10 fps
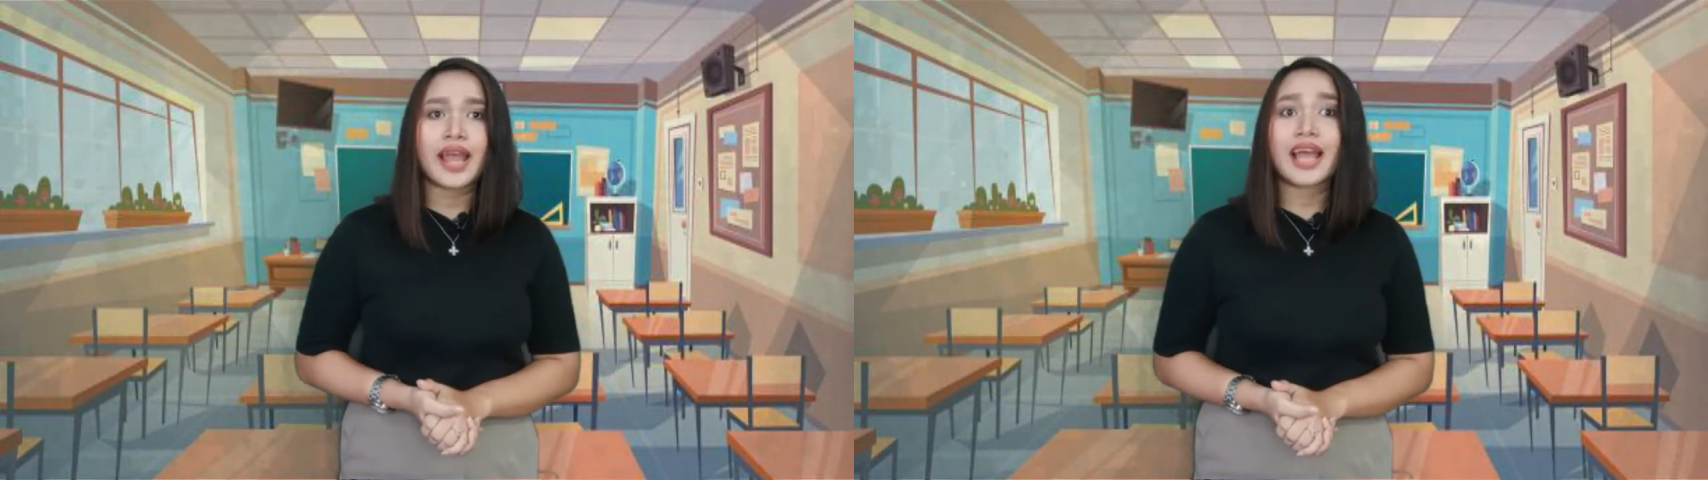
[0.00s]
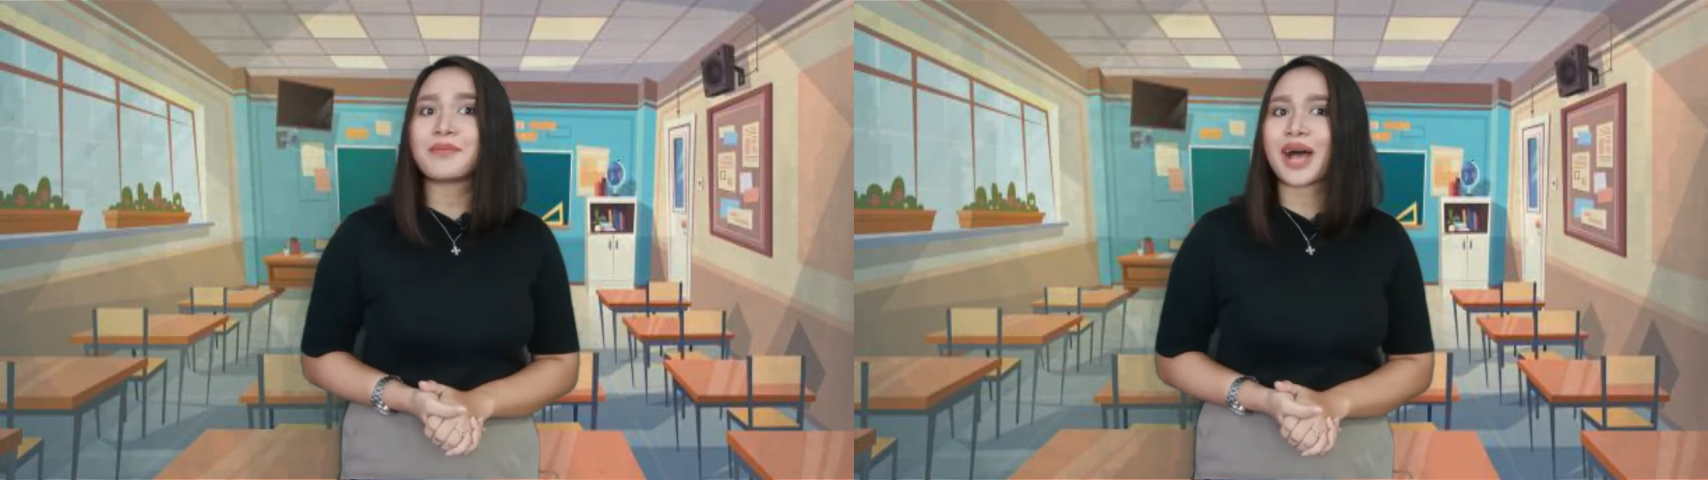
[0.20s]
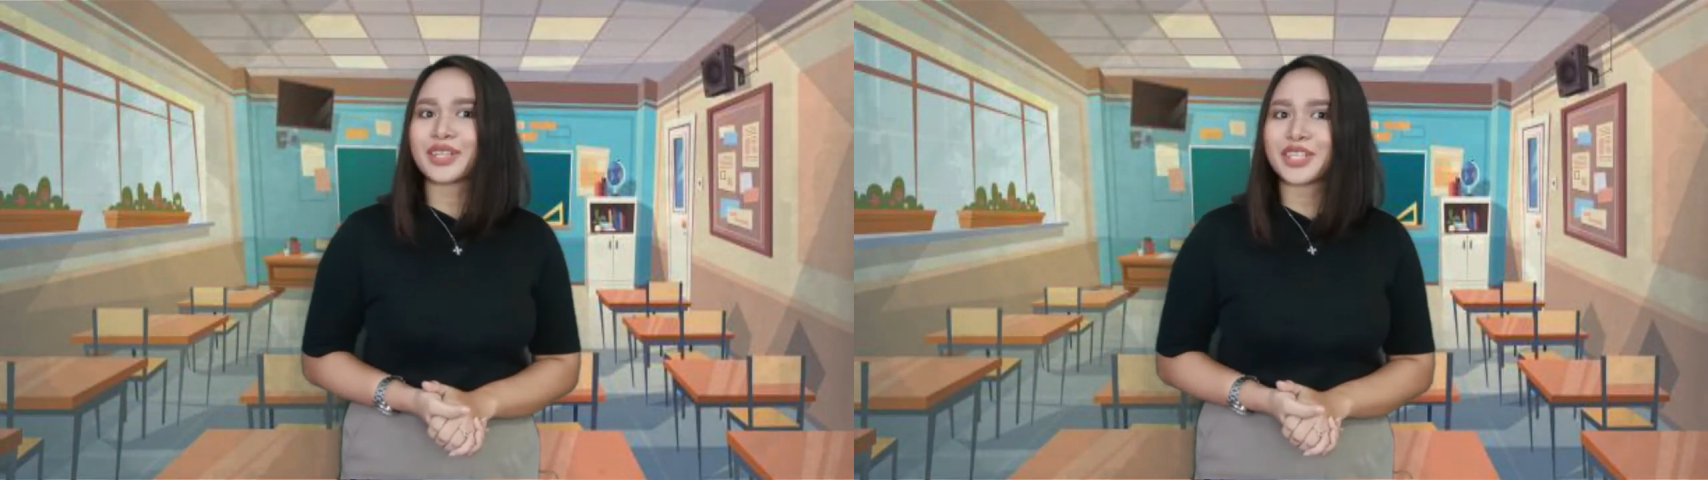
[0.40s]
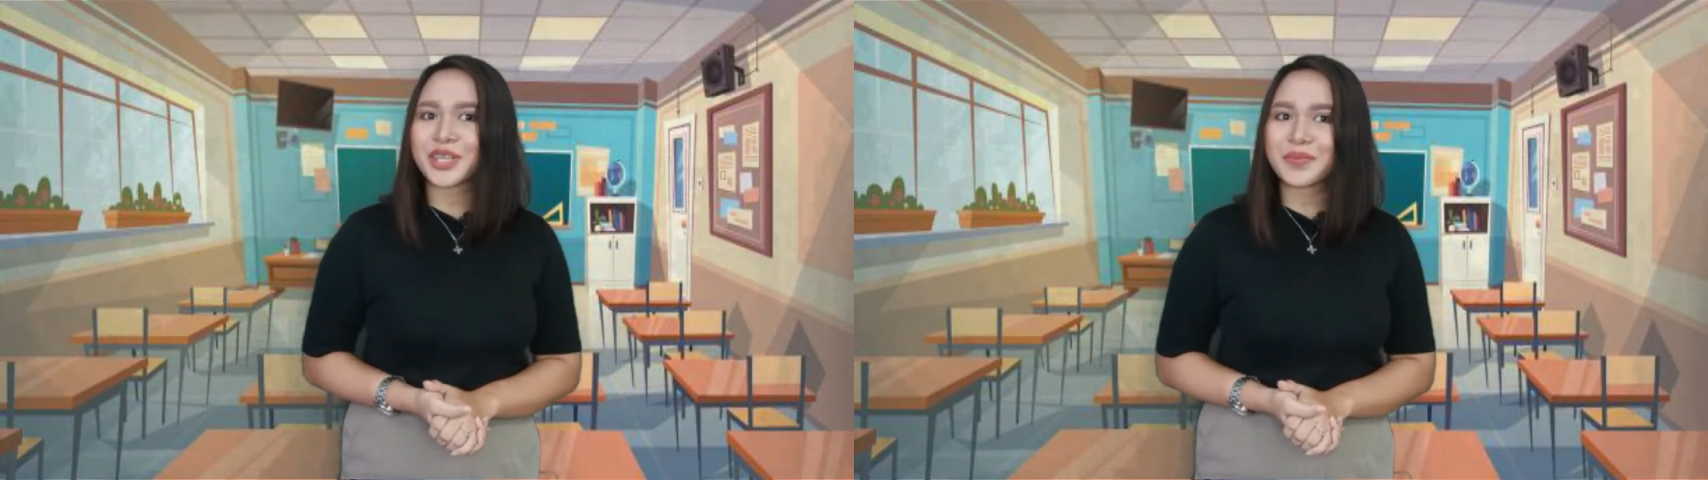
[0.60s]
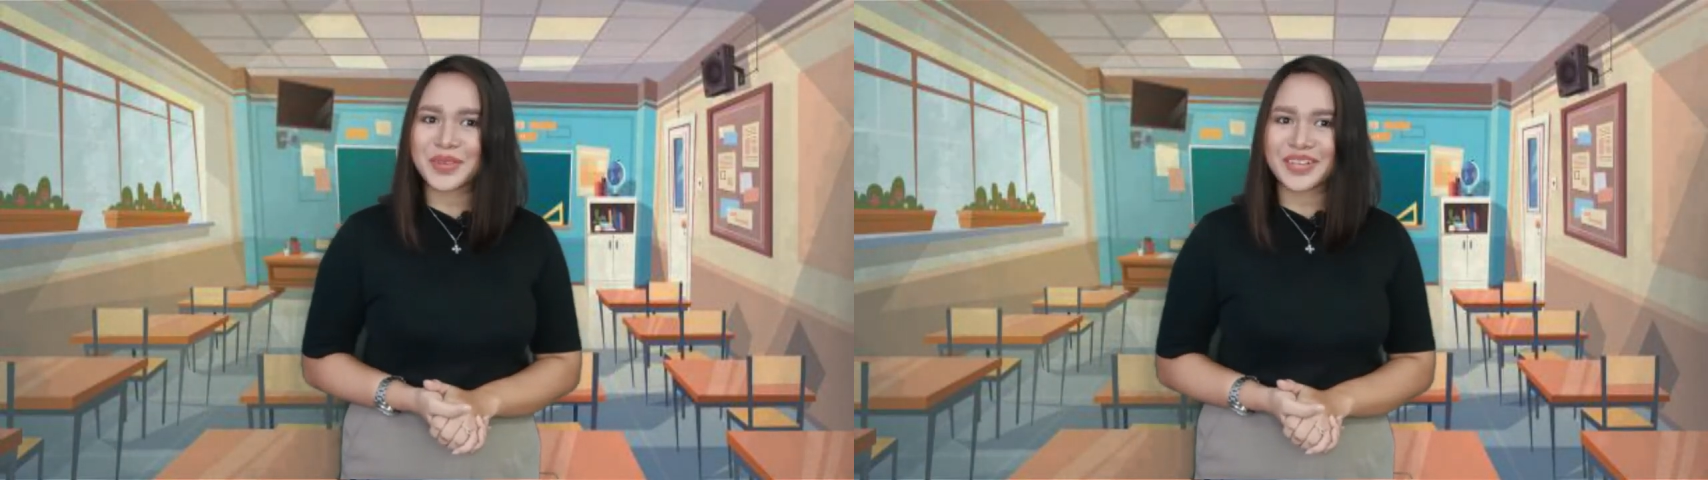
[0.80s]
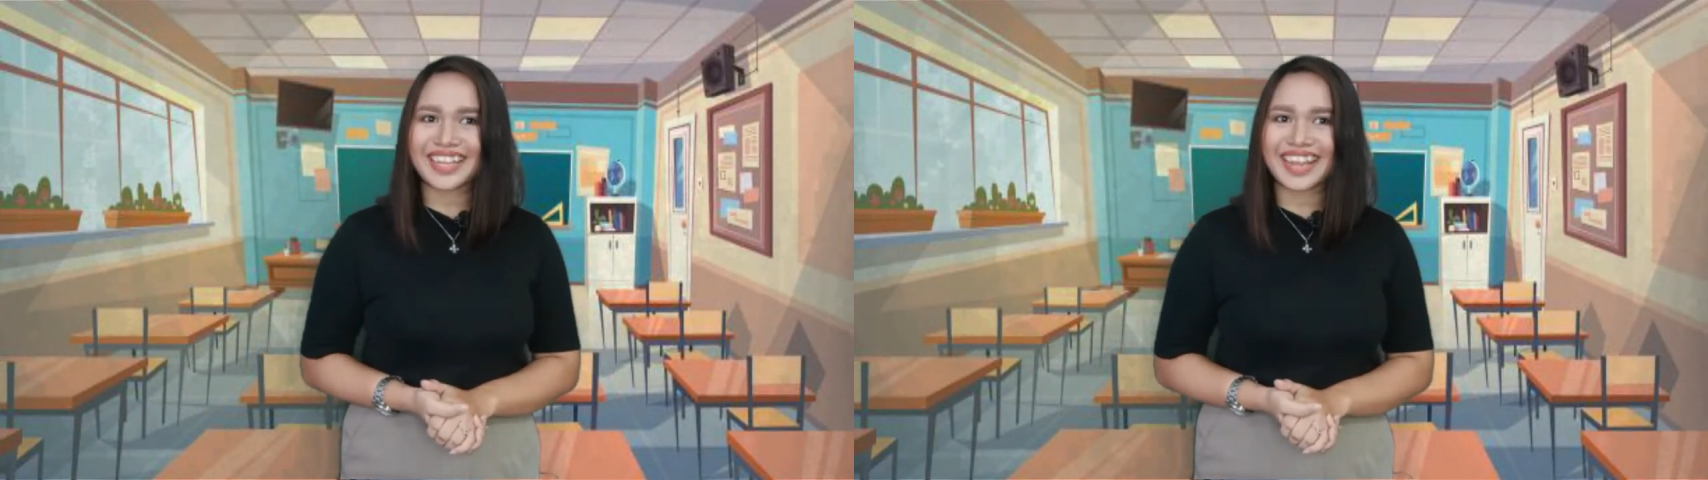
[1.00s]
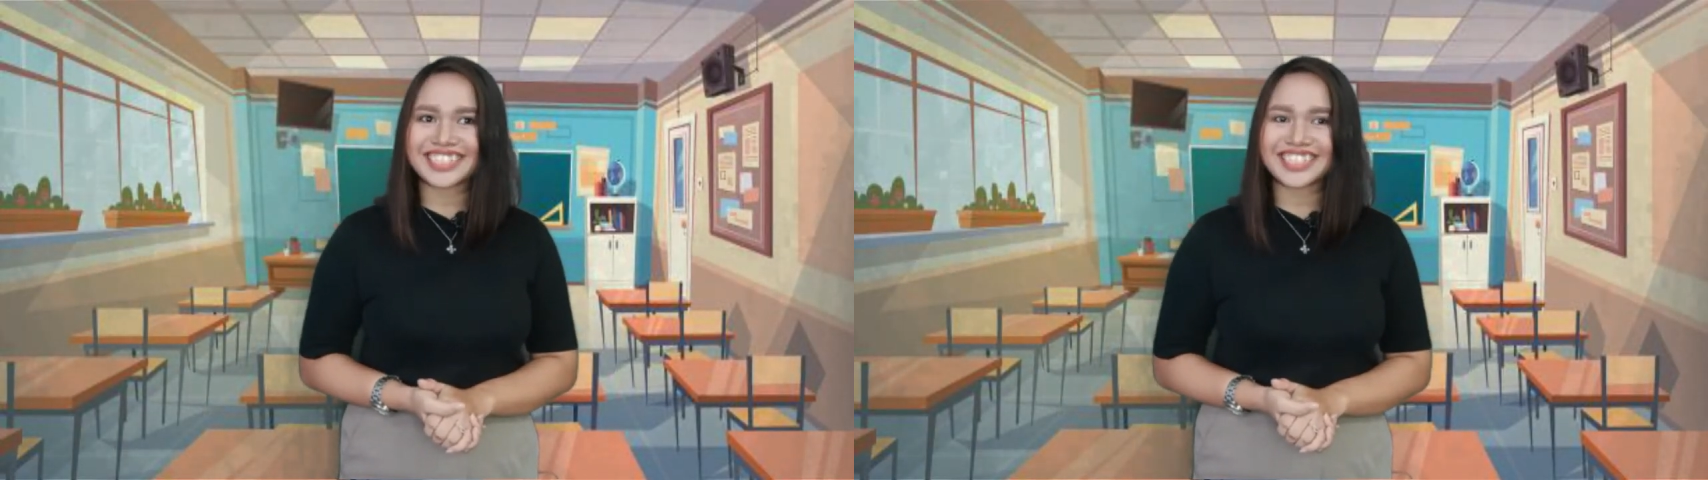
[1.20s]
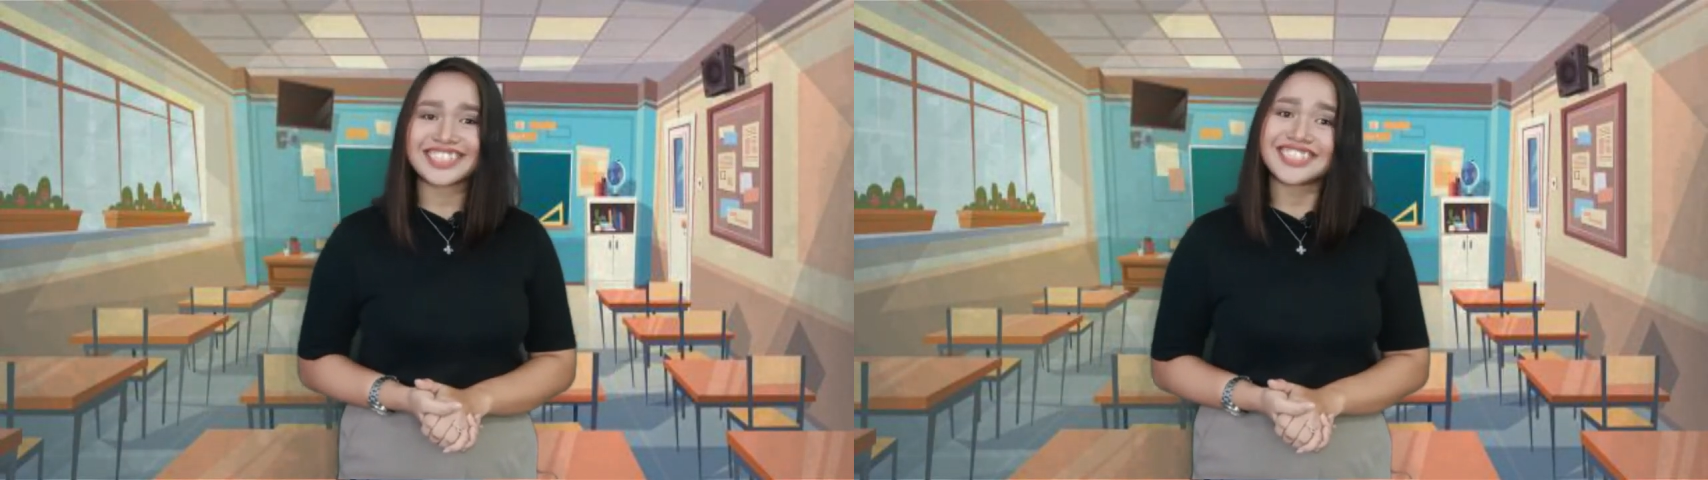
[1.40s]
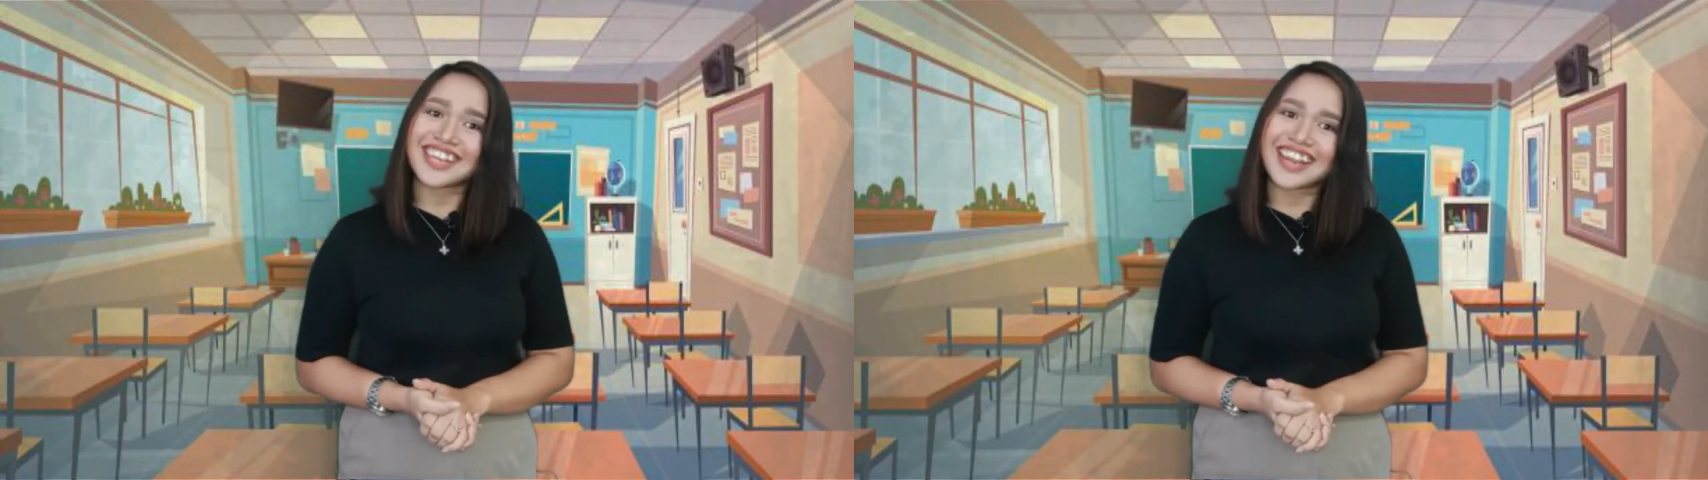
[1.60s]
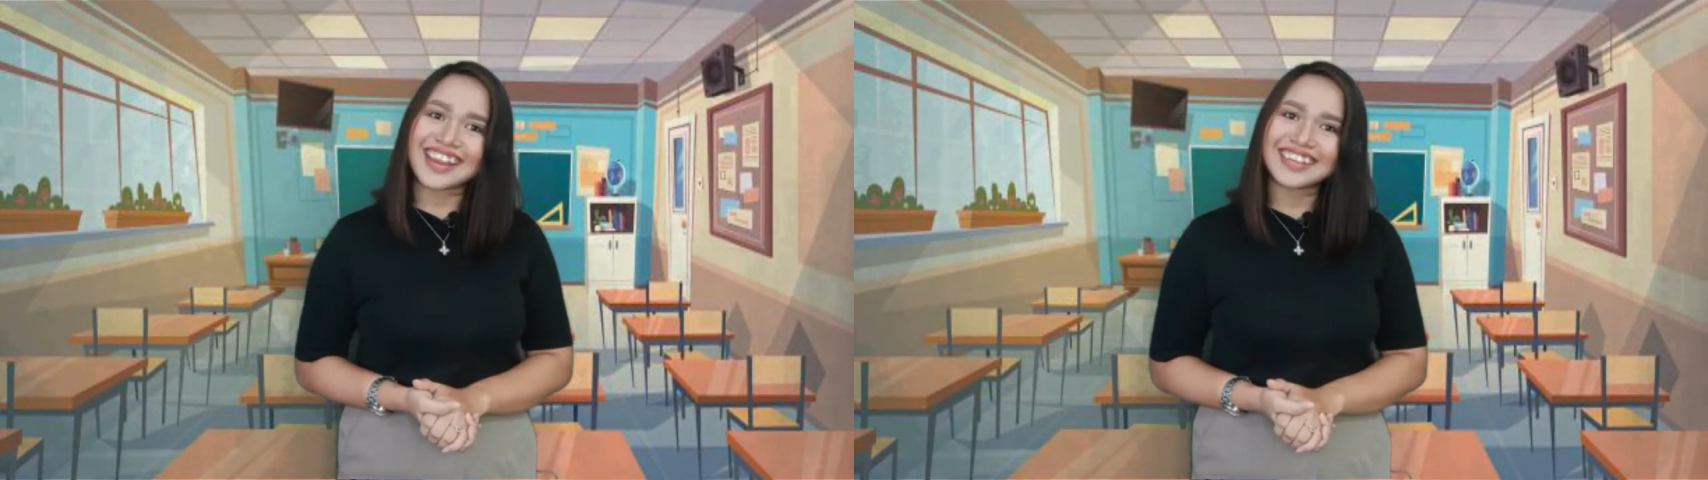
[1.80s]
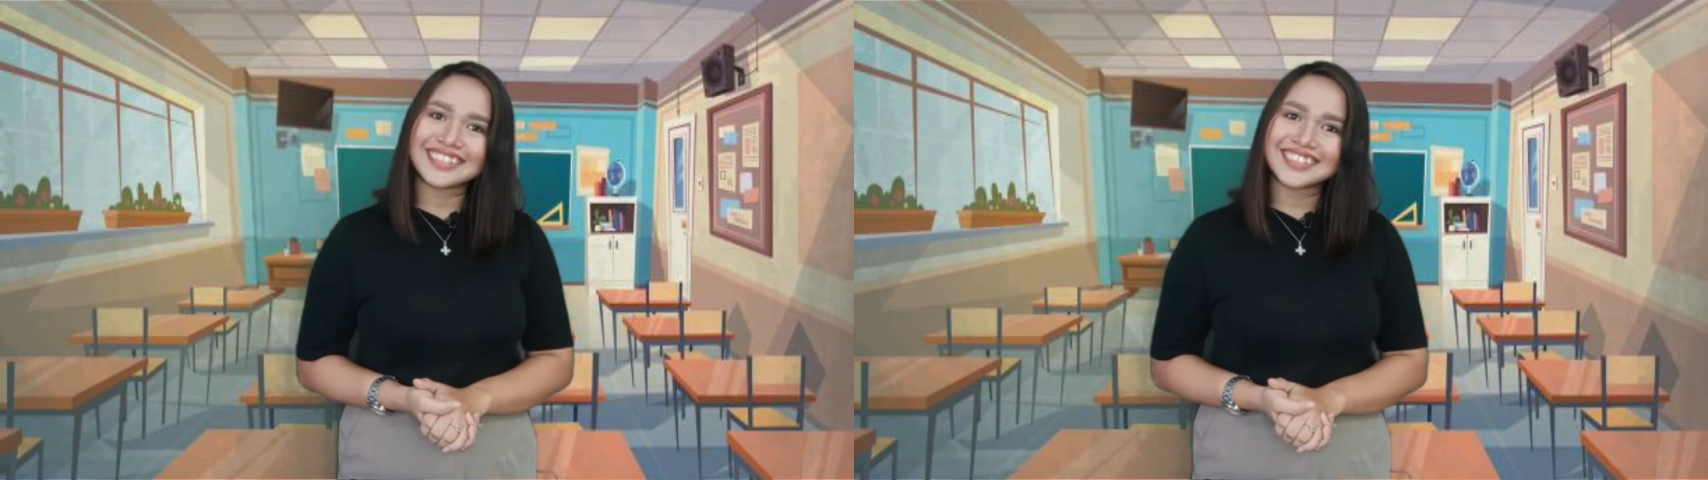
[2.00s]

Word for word: about communication today?